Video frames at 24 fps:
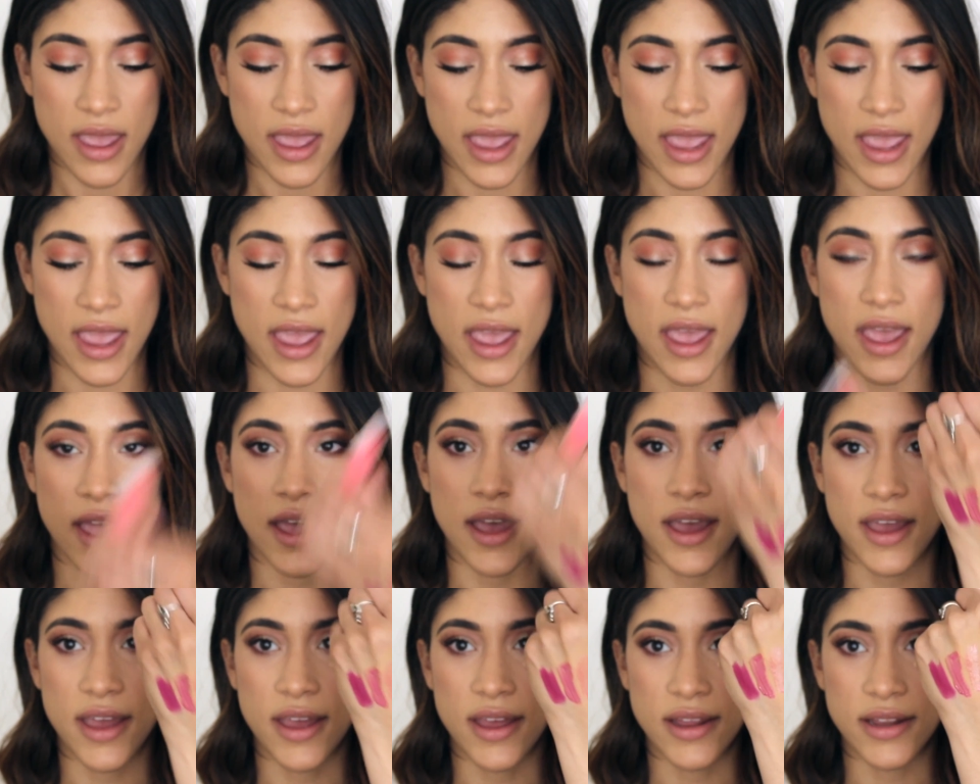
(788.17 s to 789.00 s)

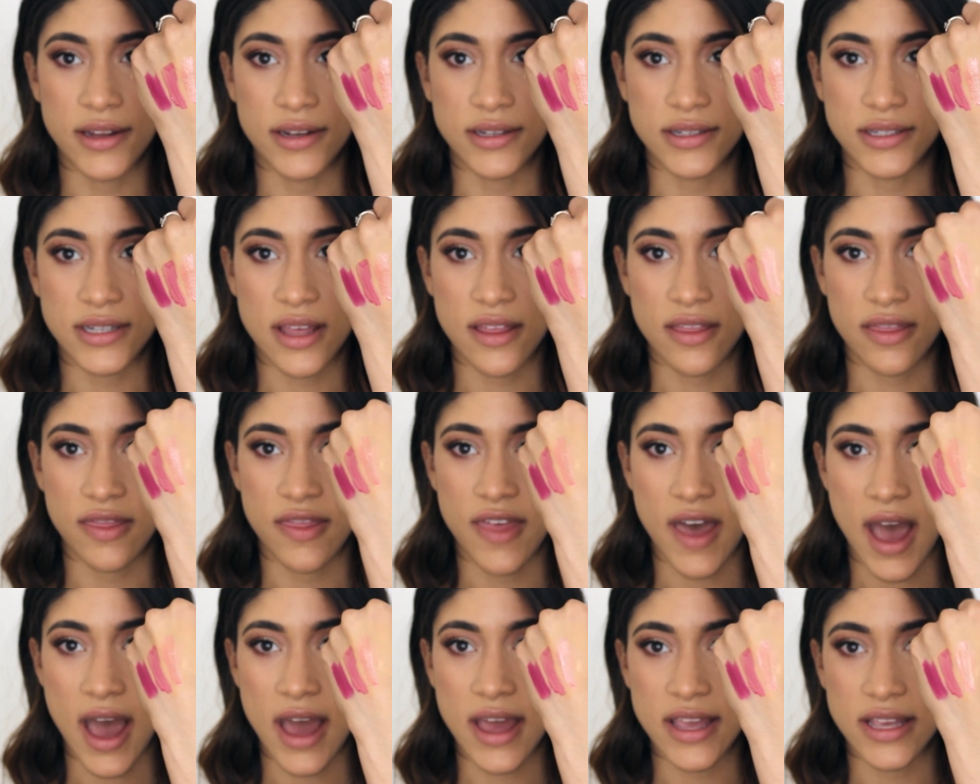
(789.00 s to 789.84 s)
And
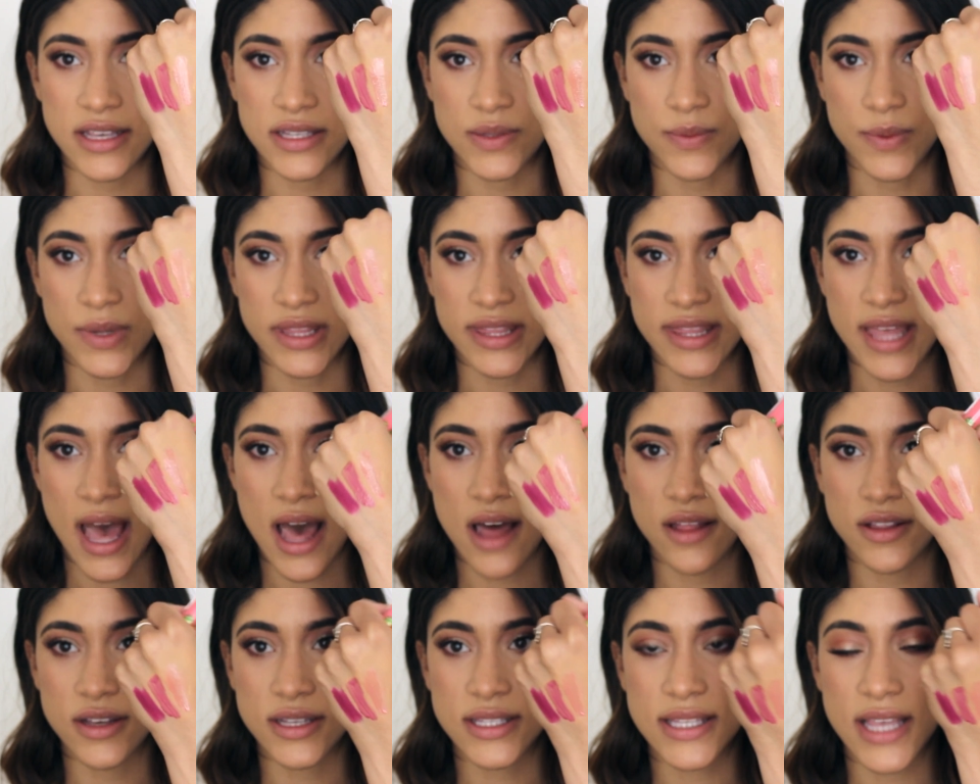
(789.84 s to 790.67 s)
that is what
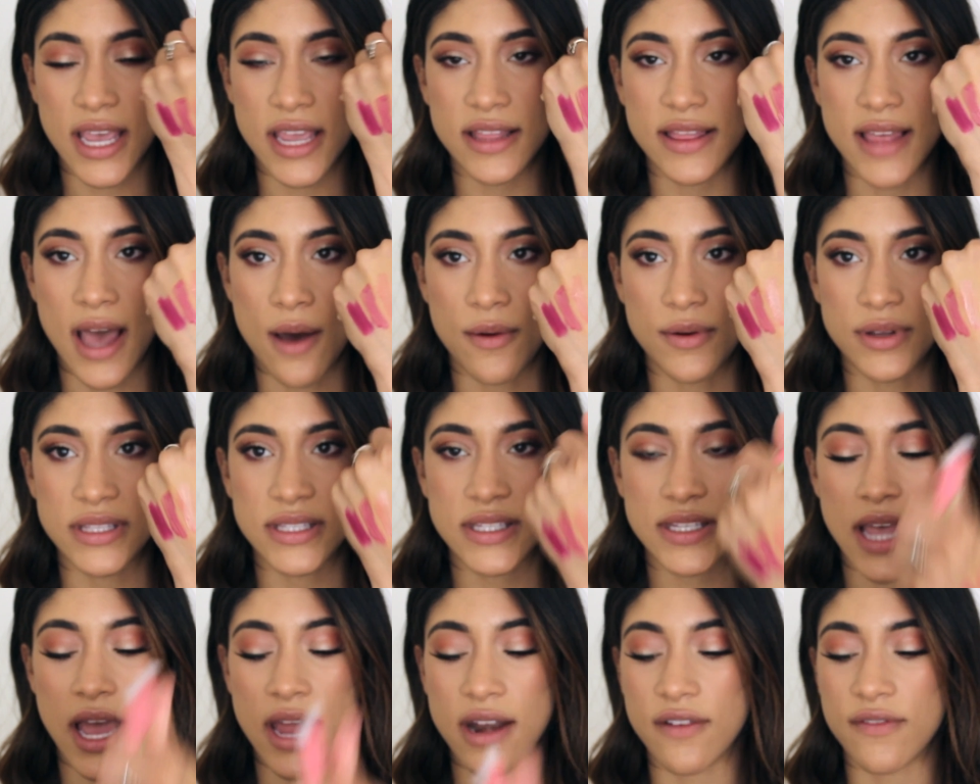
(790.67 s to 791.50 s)
that looks like. That
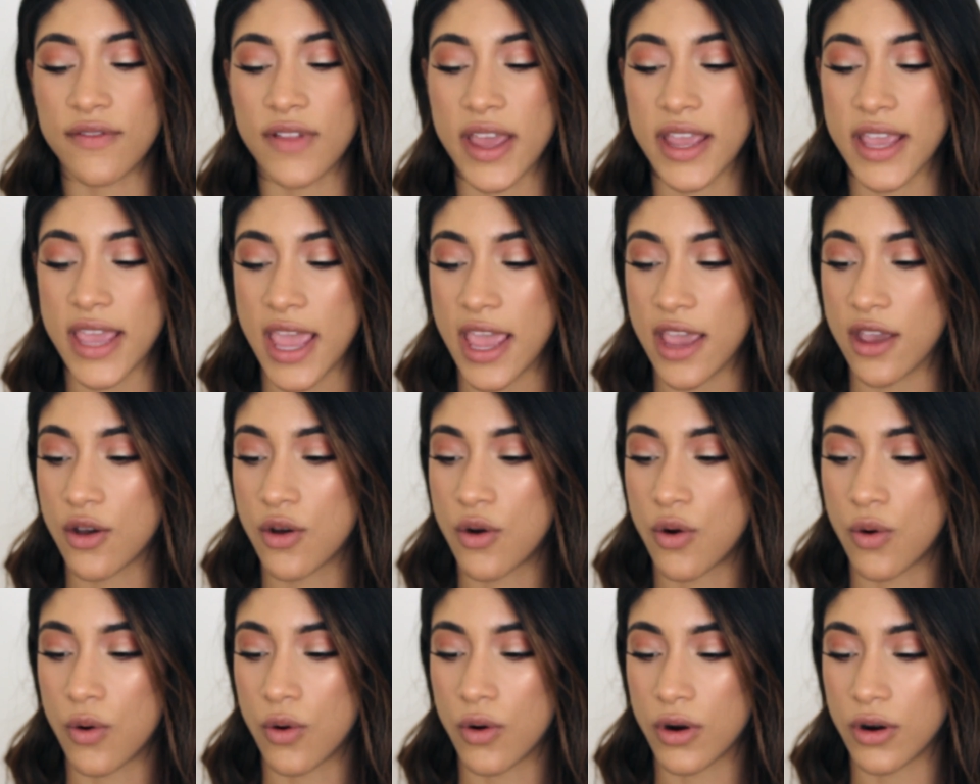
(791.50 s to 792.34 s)
one's kind of like a
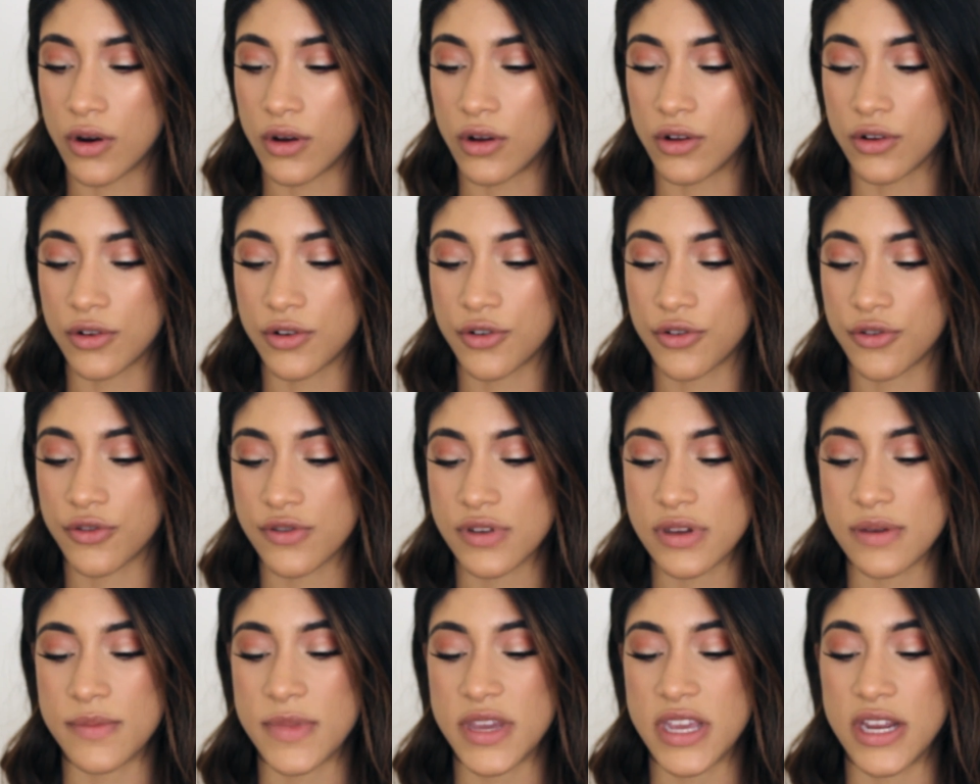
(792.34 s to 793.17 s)
coral
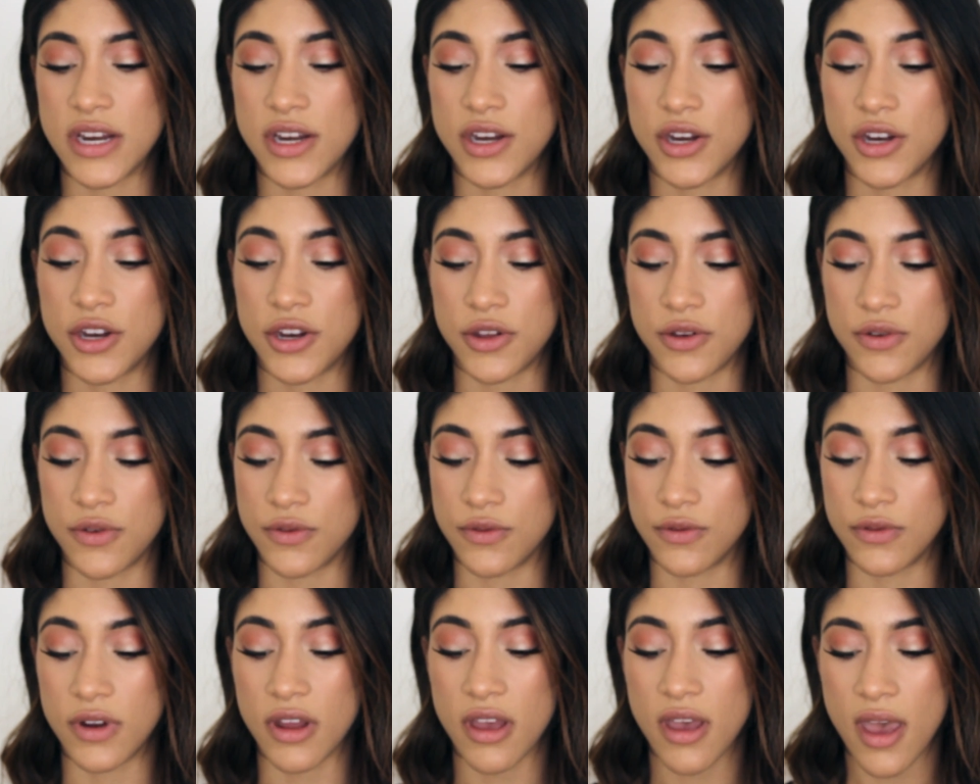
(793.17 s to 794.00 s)
creamy
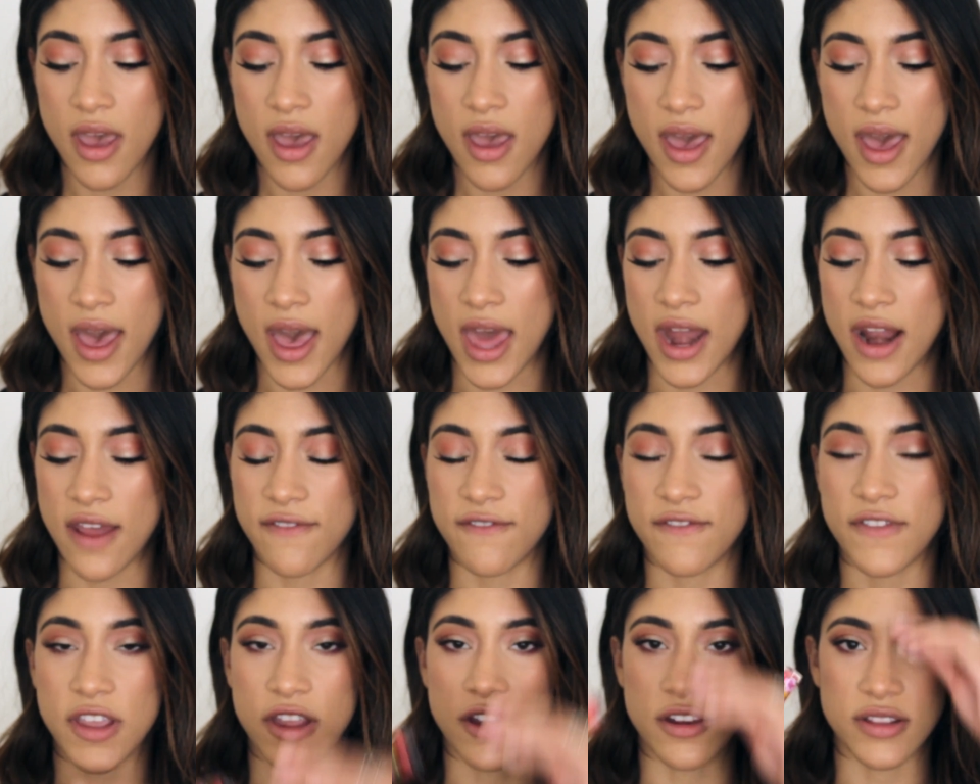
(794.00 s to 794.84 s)
nude, and
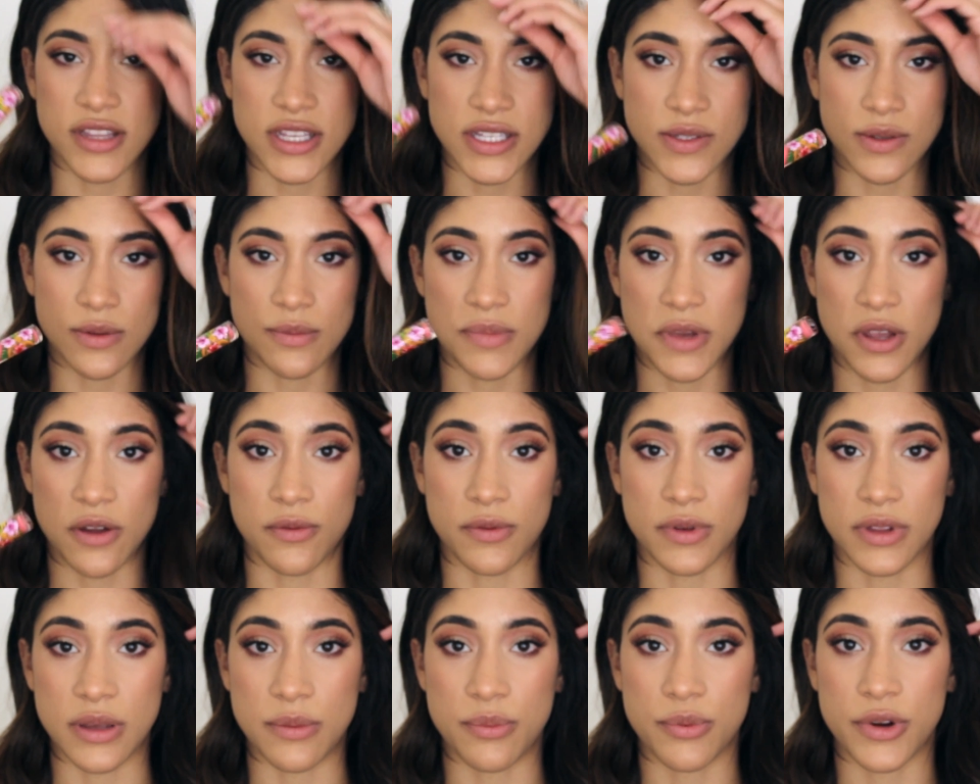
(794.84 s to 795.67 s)
I figured this would be
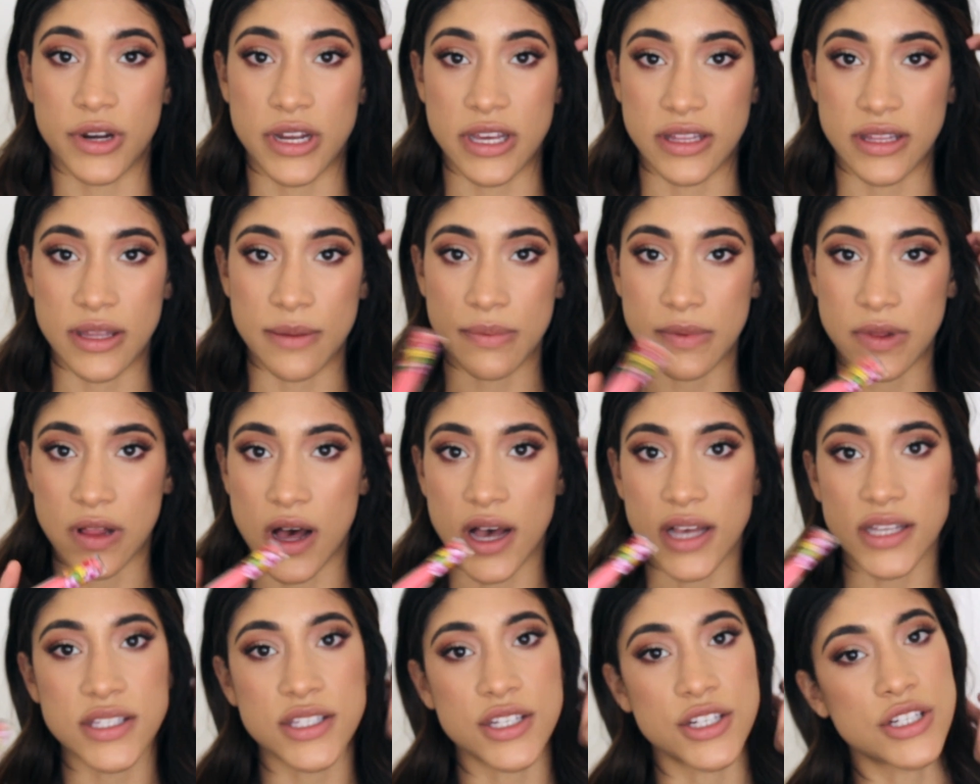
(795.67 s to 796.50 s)
a really pretty lip
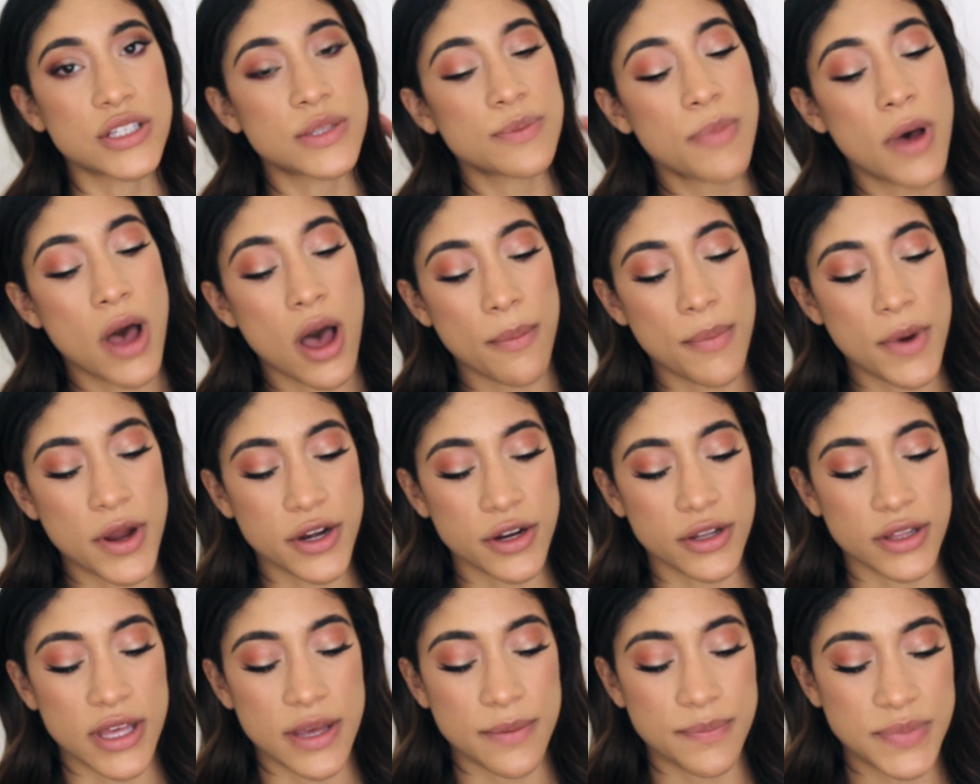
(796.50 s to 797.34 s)
gloss to just pop
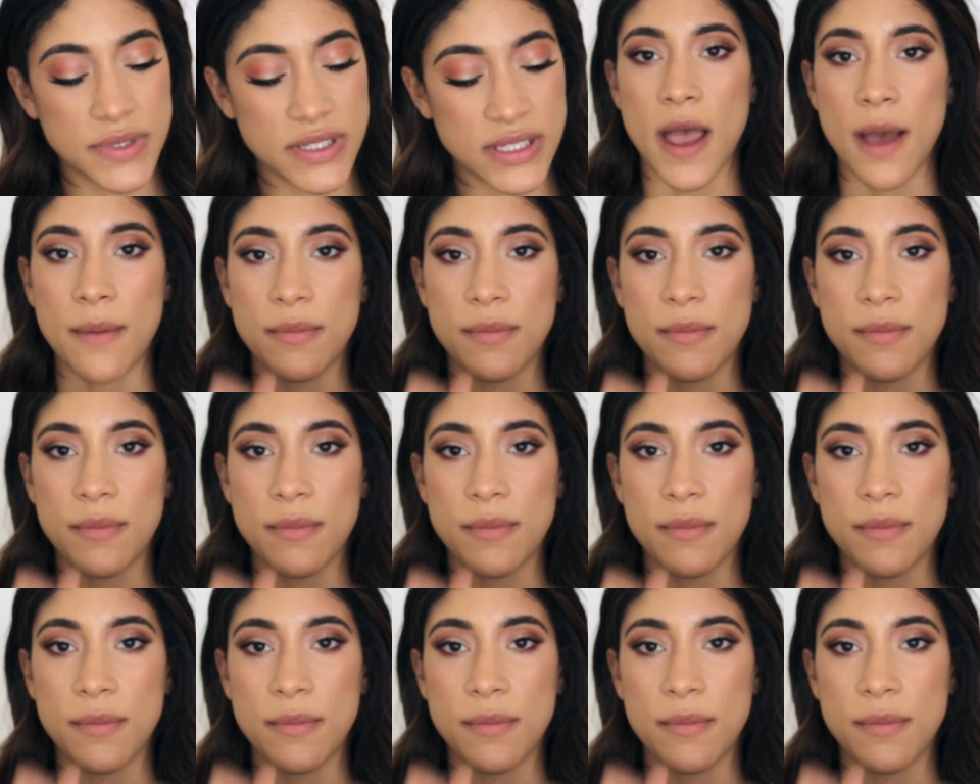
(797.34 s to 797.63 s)
on your lips.